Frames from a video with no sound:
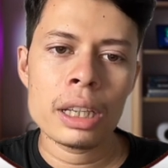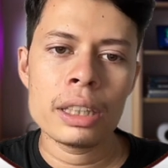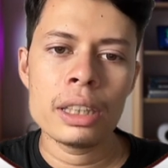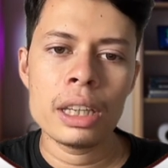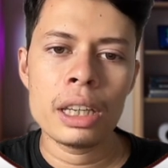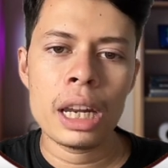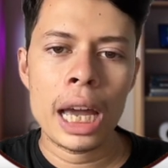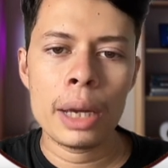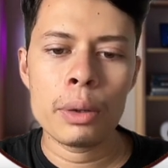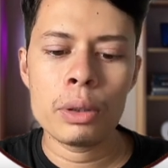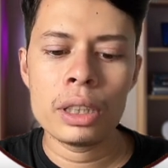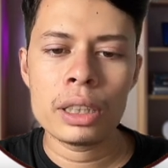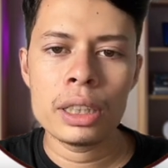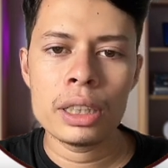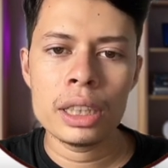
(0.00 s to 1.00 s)
Then I
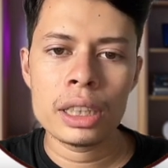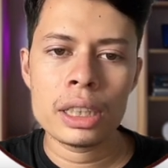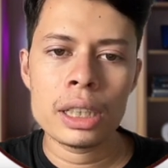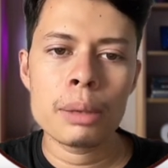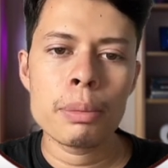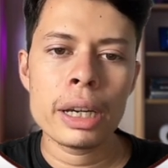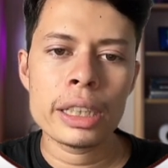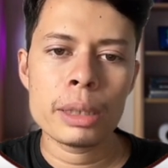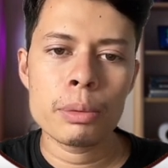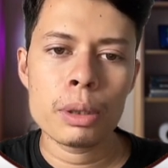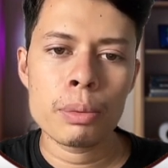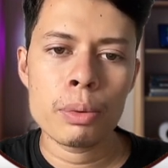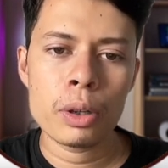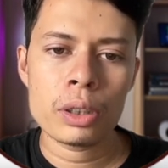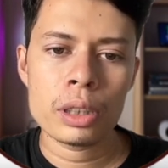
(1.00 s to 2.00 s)
will create a variable
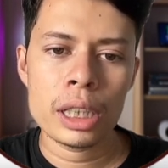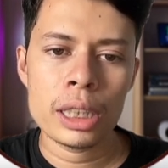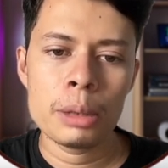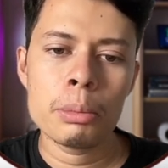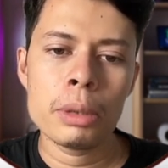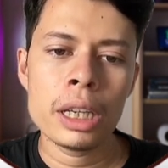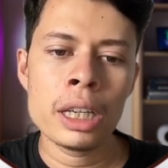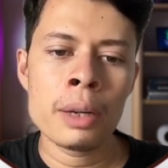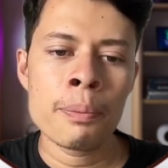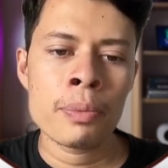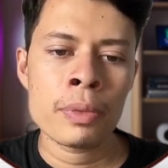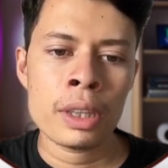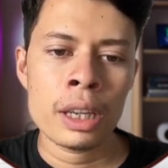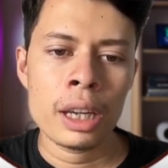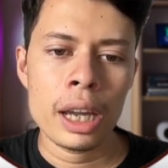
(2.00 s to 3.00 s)
for the email,
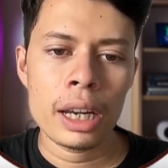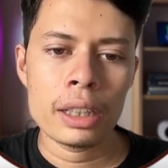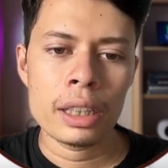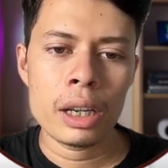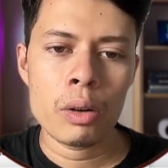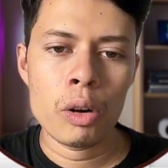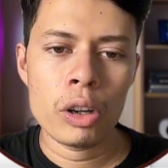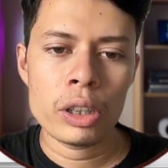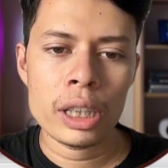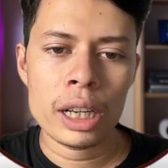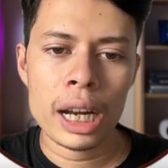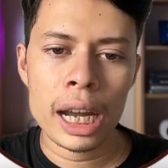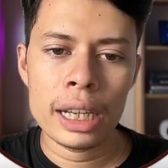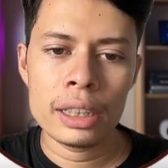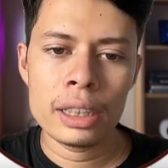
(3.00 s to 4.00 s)
and the order
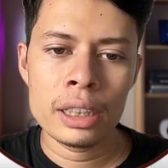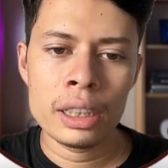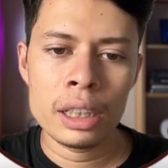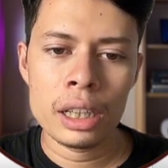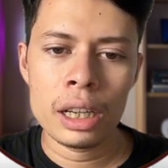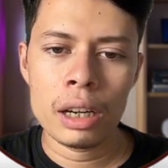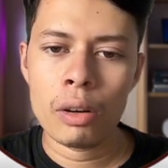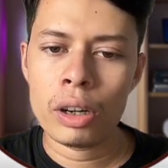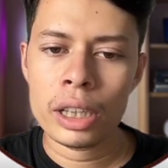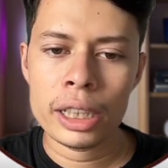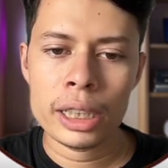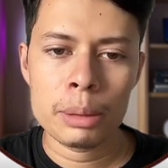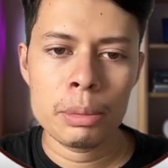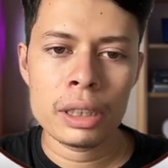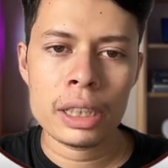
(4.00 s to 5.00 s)
ID, order
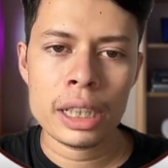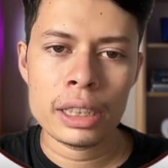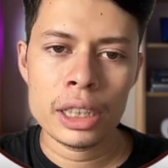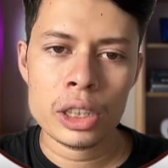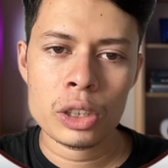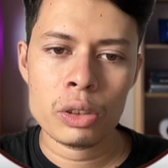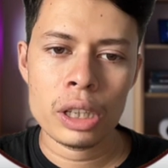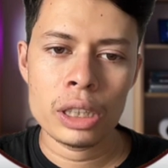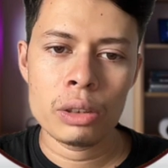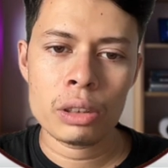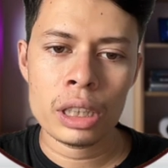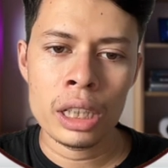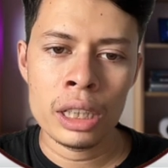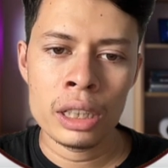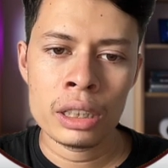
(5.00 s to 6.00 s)
ID mean transaction ID.
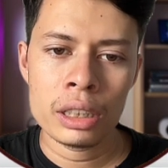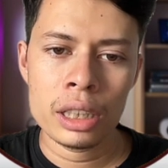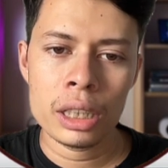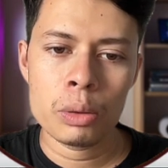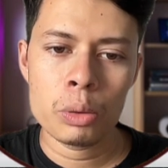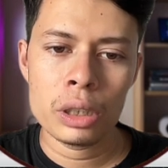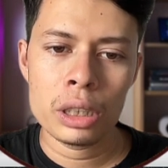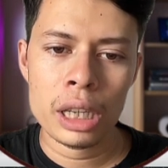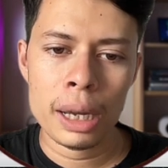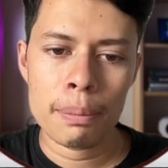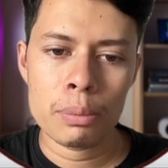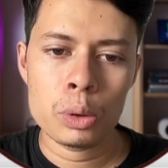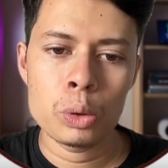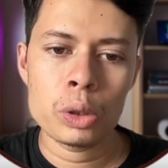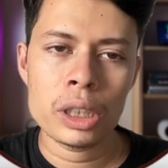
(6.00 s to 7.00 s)
Okay, then we
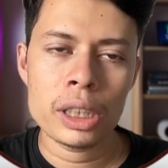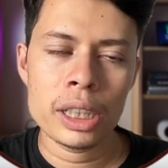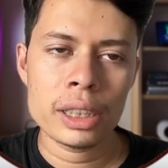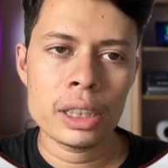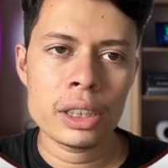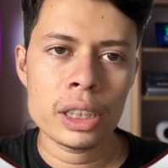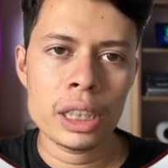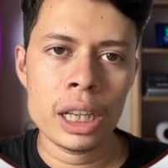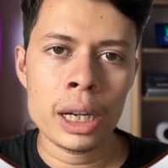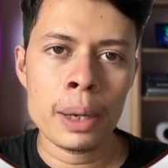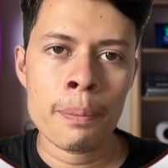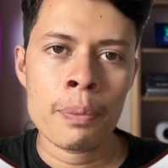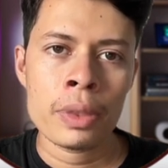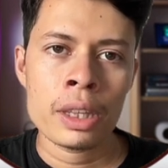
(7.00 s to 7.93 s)
have to create a trigger.